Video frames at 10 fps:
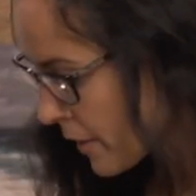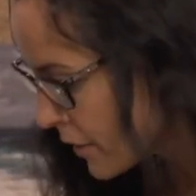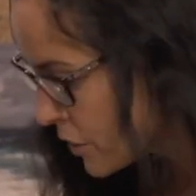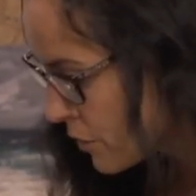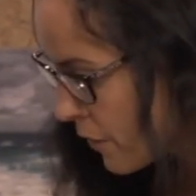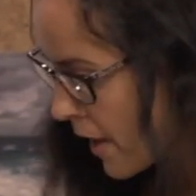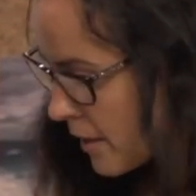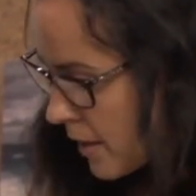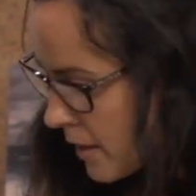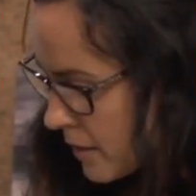I'm going to do
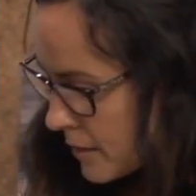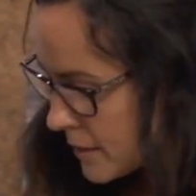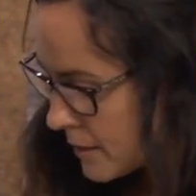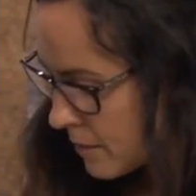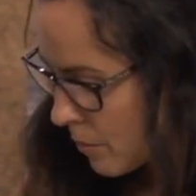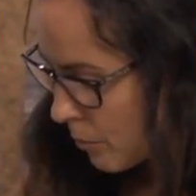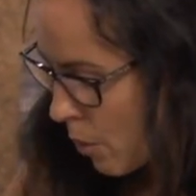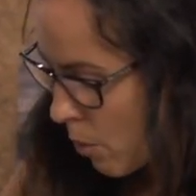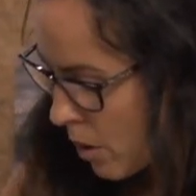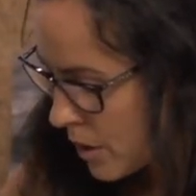then is
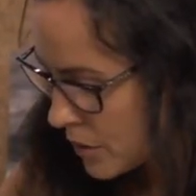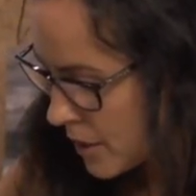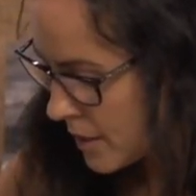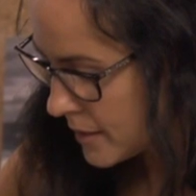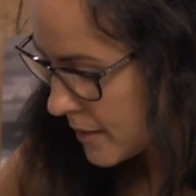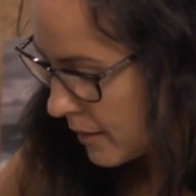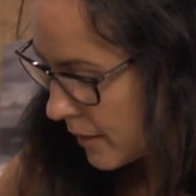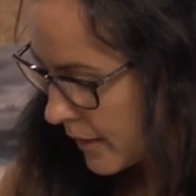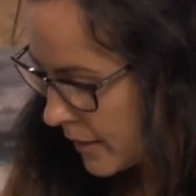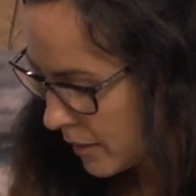pour just a
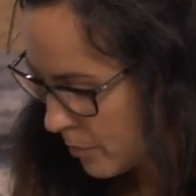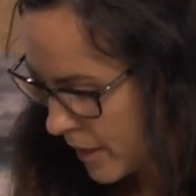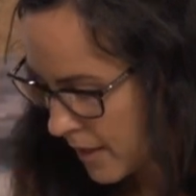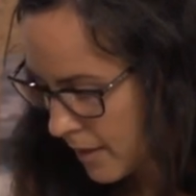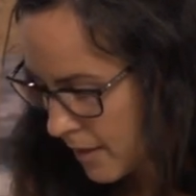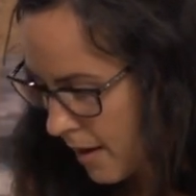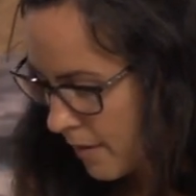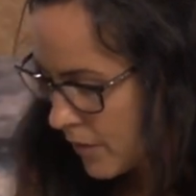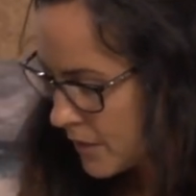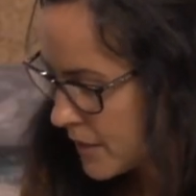little bit
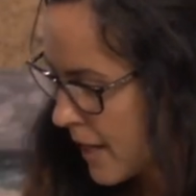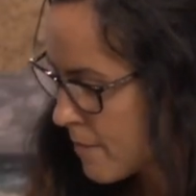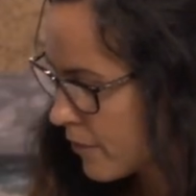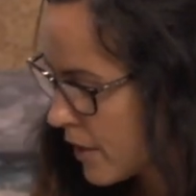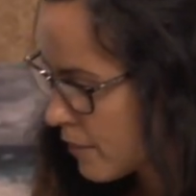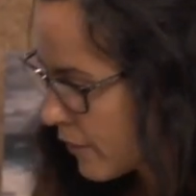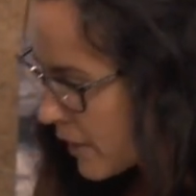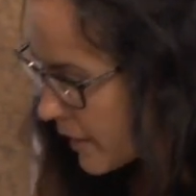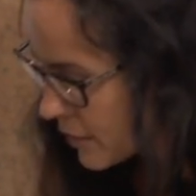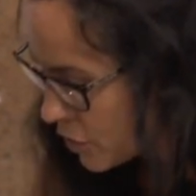of this Gamvar
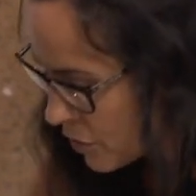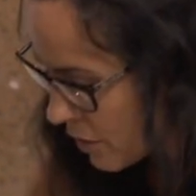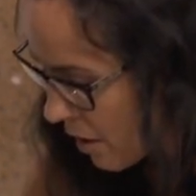varnish